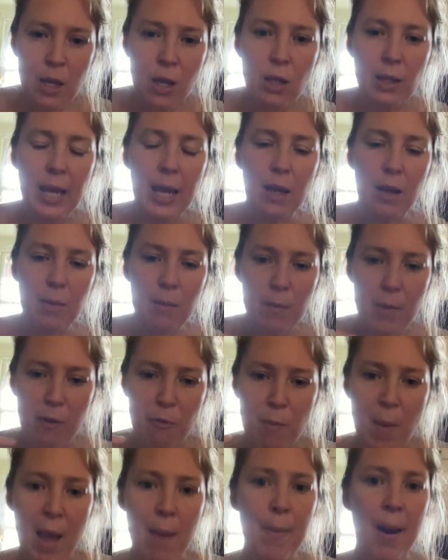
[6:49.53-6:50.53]
like if
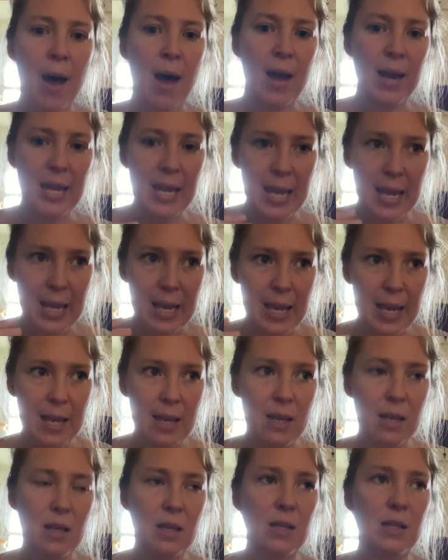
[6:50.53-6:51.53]
my body
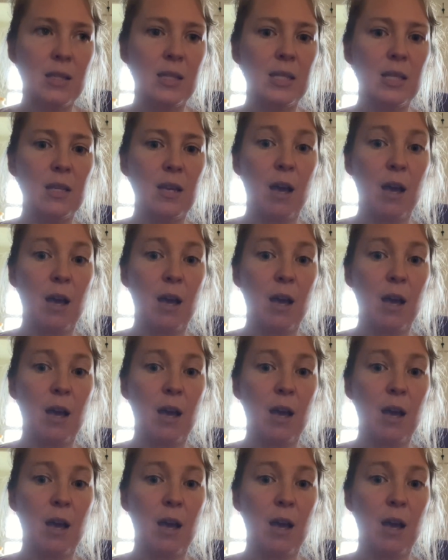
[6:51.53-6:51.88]
is